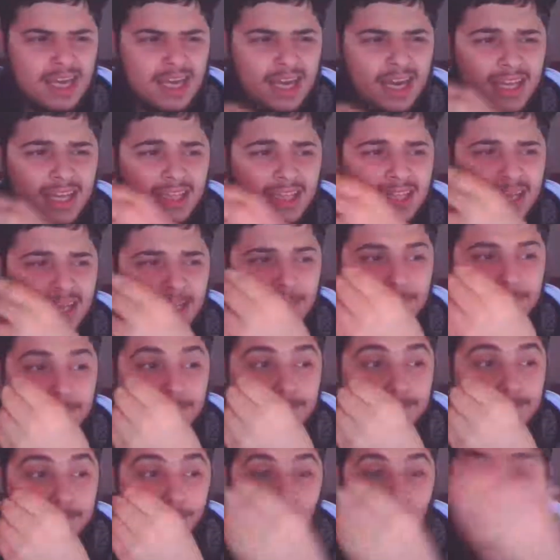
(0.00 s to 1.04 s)
And they
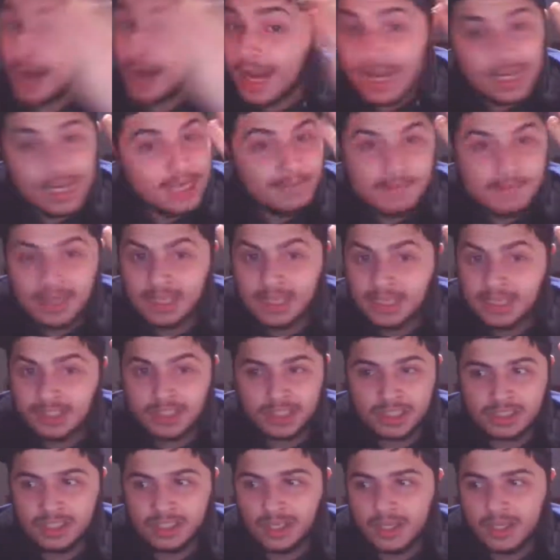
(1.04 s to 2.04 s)
berated me to just